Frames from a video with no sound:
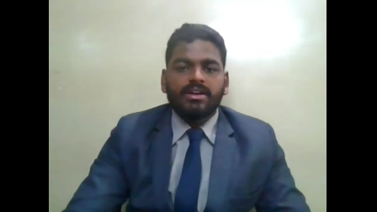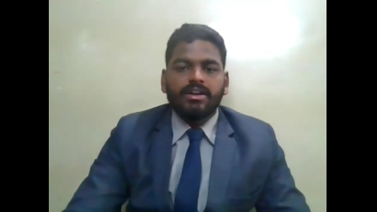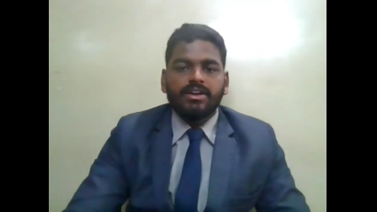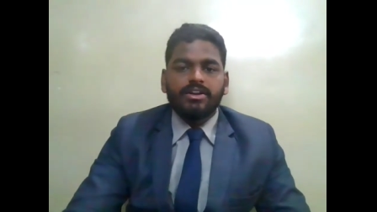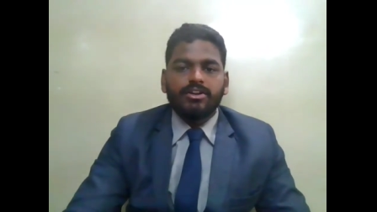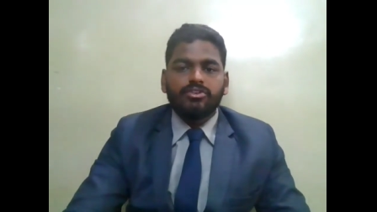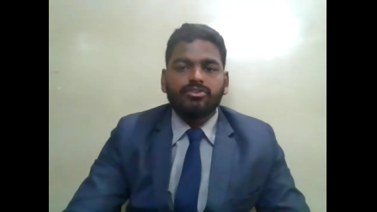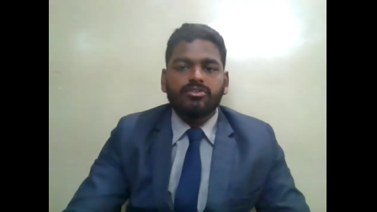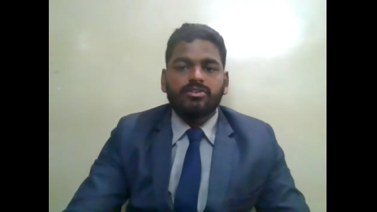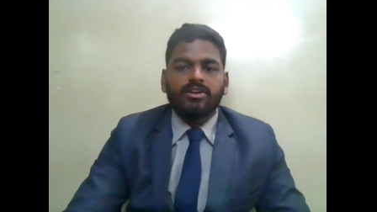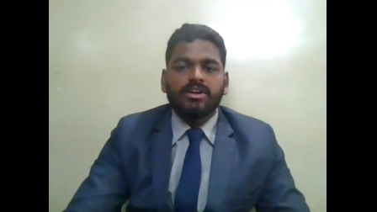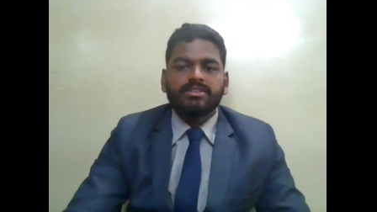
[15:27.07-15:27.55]

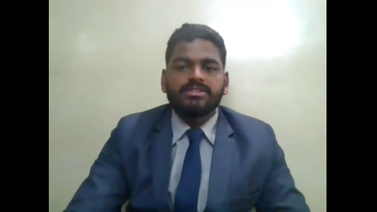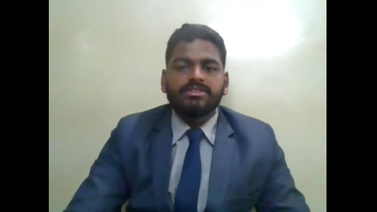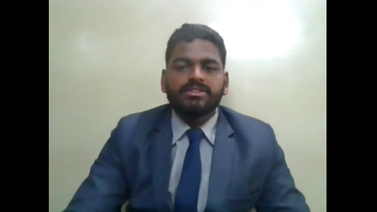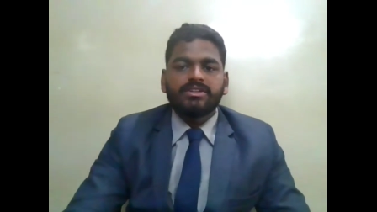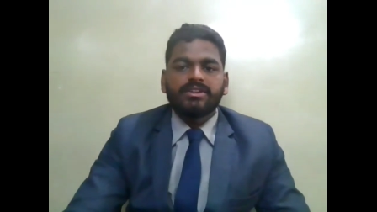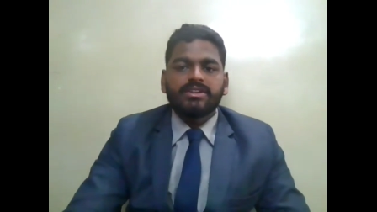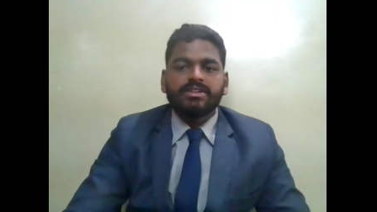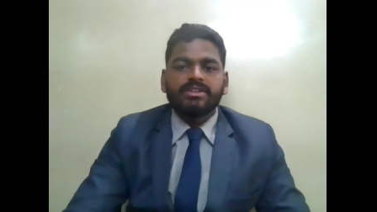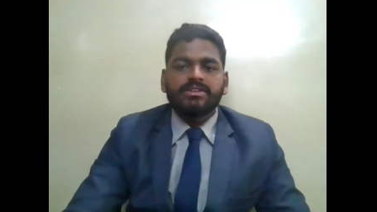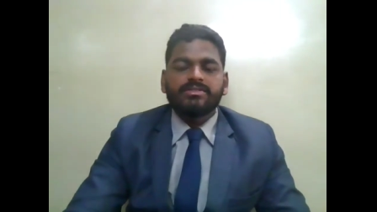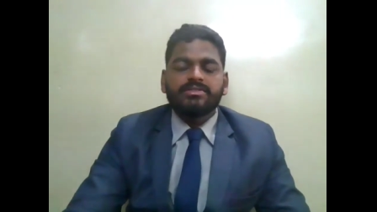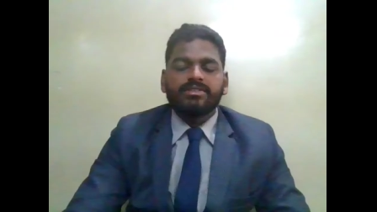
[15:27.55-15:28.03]
into
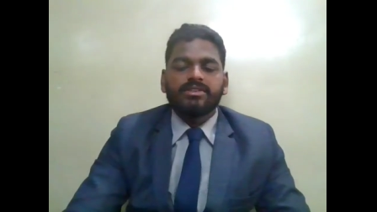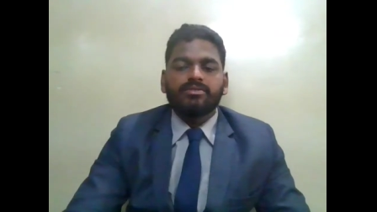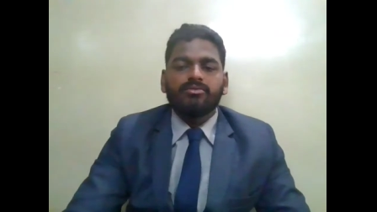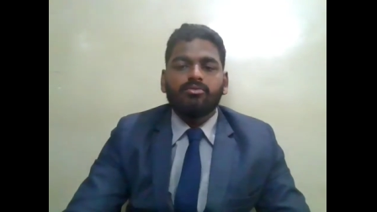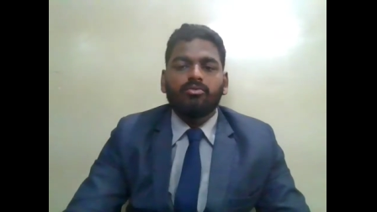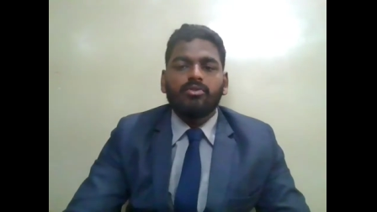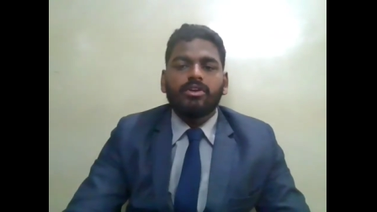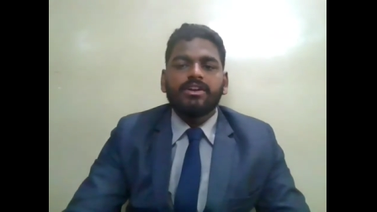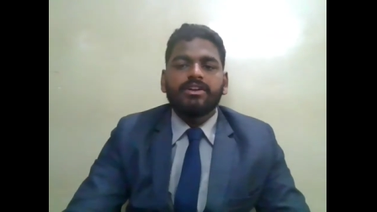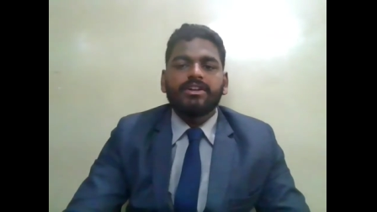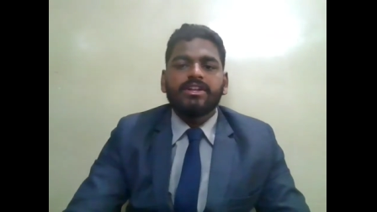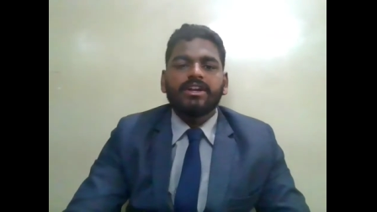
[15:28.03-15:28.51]
consideration
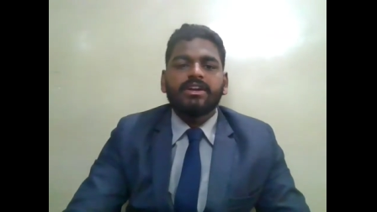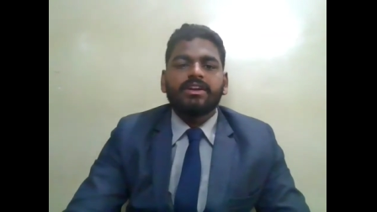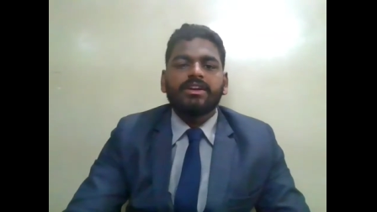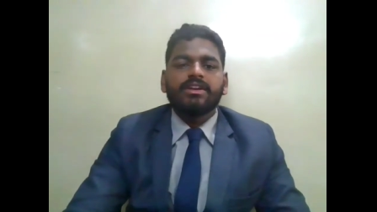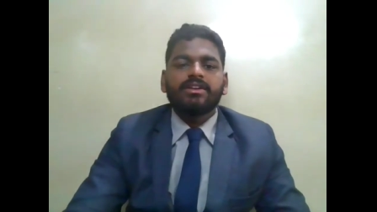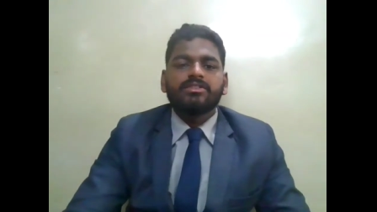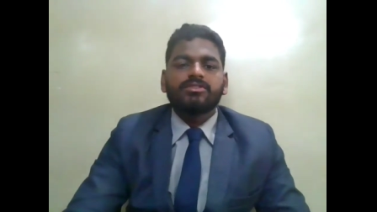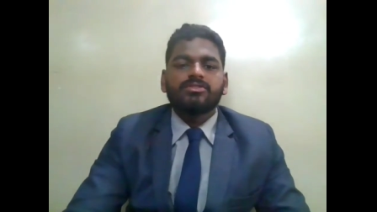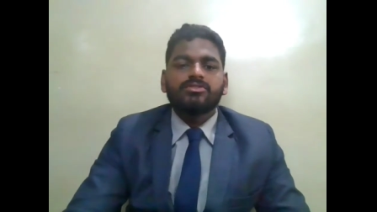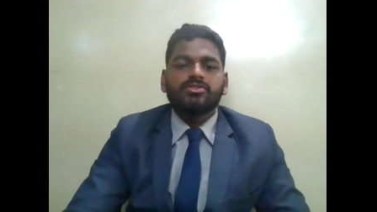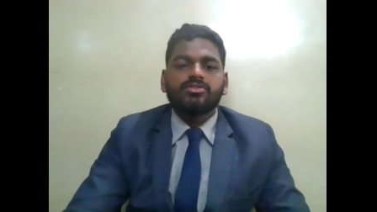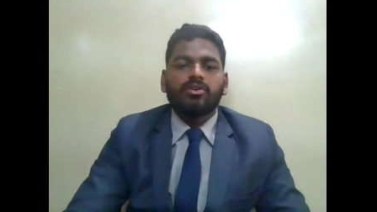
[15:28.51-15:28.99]
while
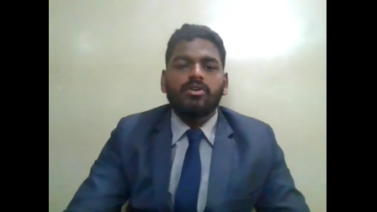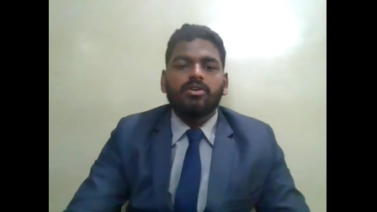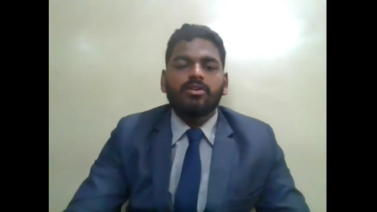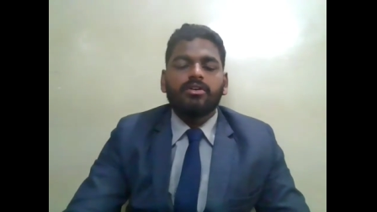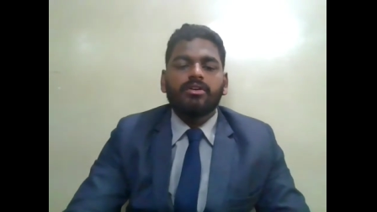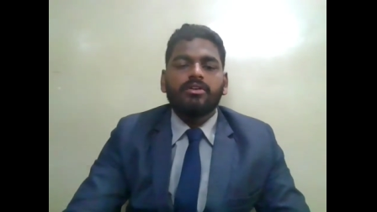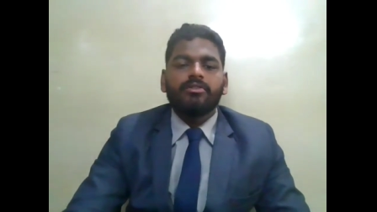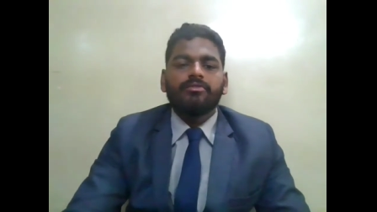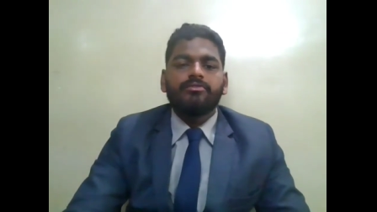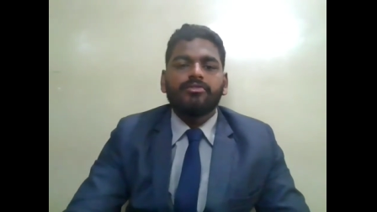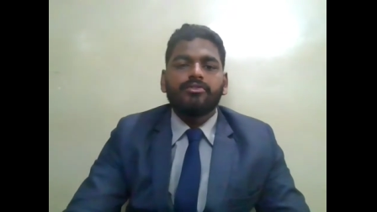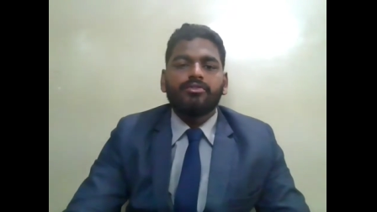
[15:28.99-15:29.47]
taking
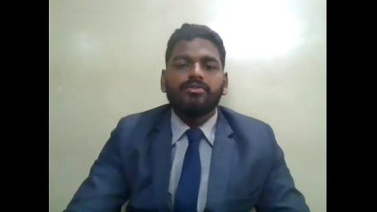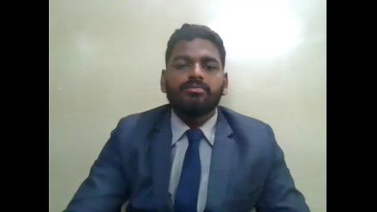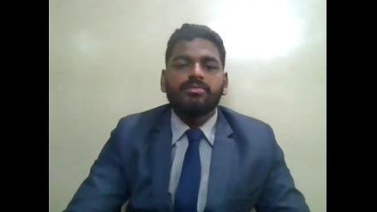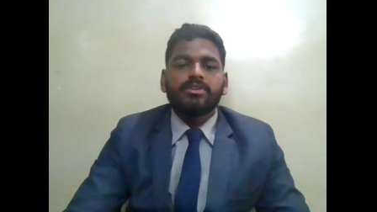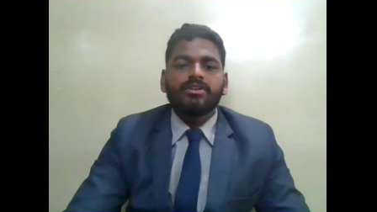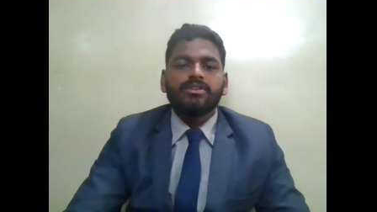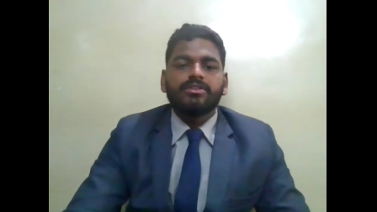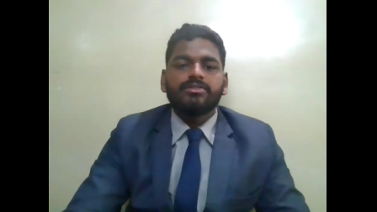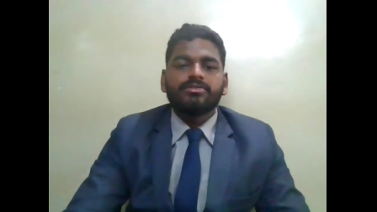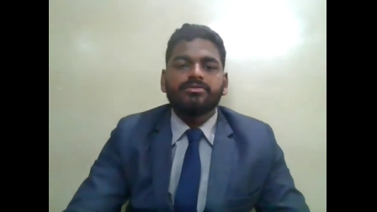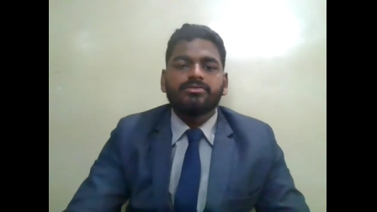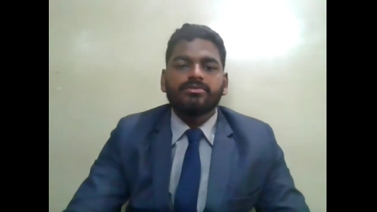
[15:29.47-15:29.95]
stock of
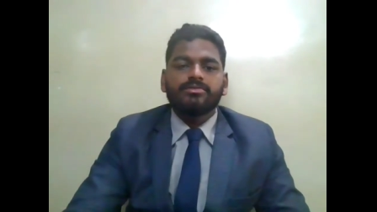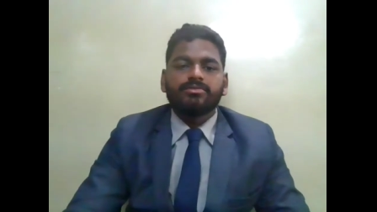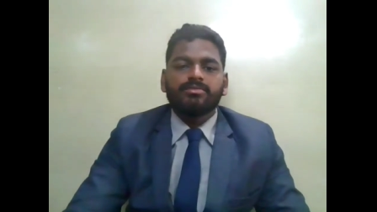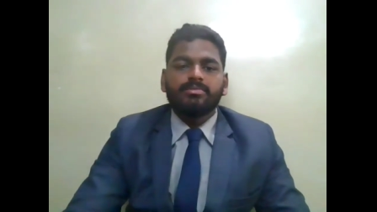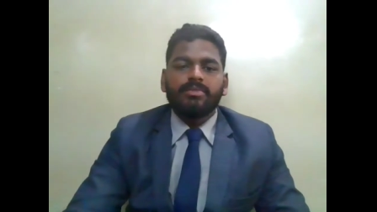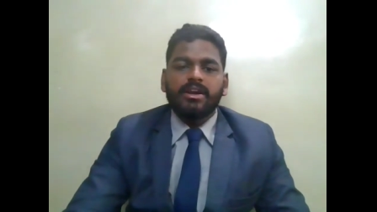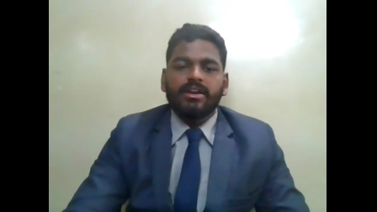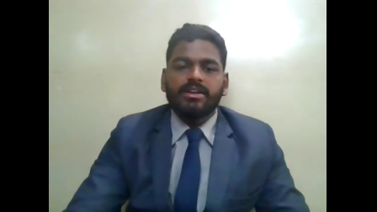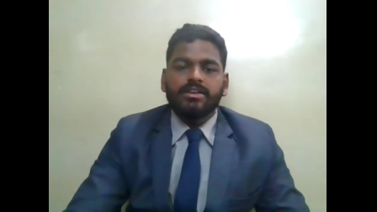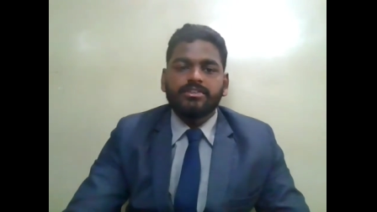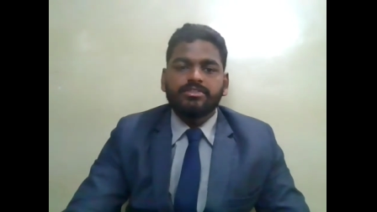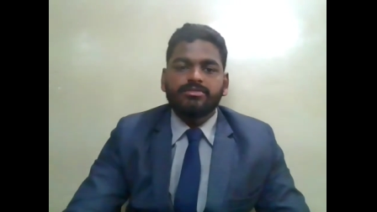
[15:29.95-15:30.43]
human resource
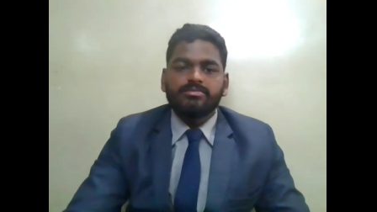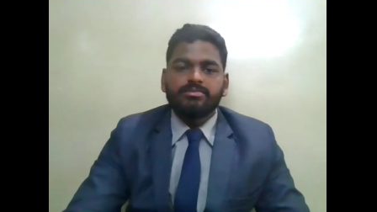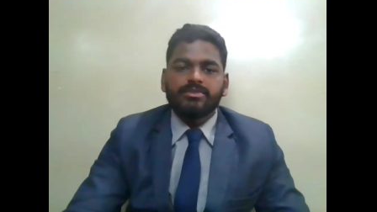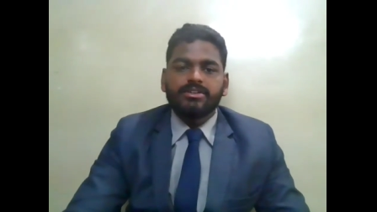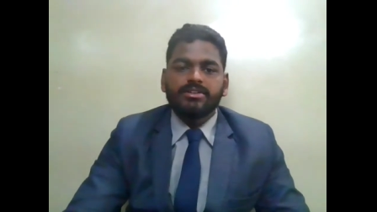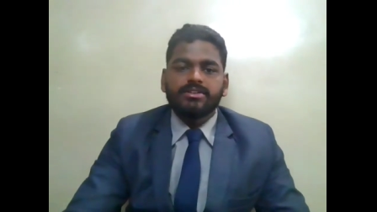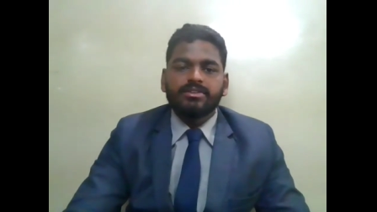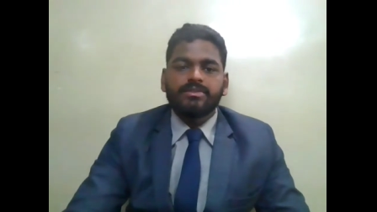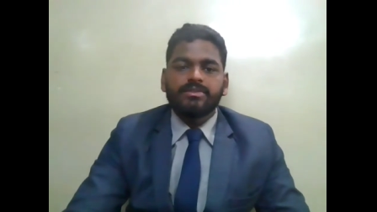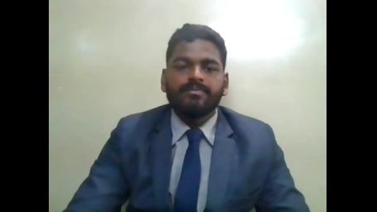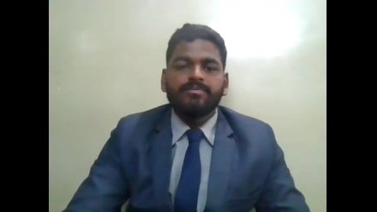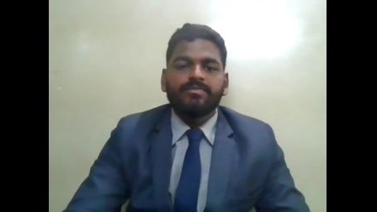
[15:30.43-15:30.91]

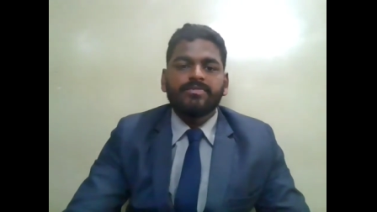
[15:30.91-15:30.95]
management.